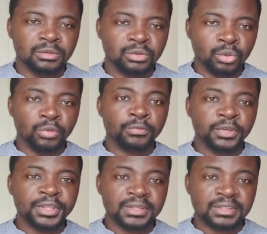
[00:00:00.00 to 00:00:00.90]
you will
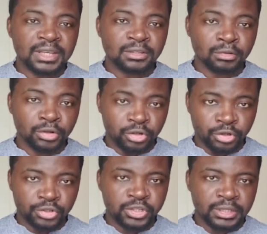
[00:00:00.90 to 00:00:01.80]
feel the sense of
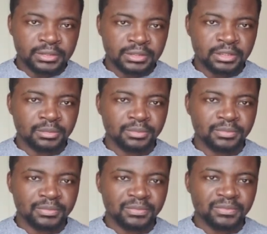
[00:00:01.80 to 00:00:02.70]
urgency
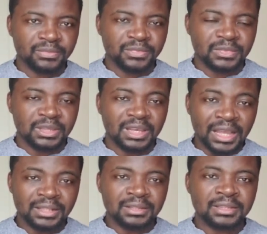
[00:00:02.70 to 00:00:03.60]

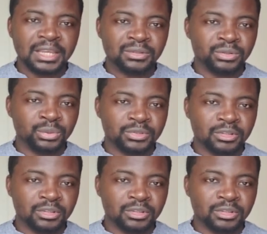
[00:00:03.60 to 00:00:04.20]
and decide to do